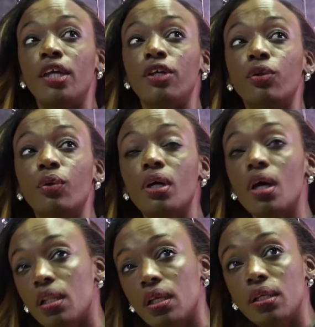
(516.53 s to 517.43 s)
you know,
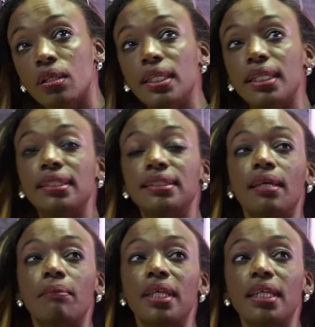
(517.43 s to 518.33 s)
color is
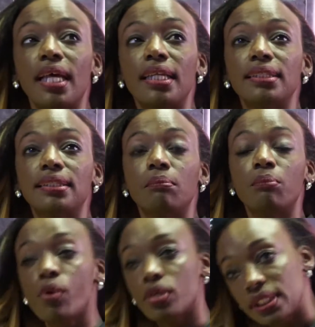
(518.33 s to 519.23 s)
something that is
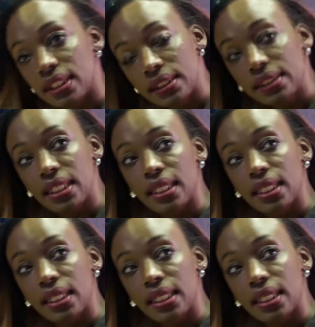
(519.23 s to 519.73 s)
important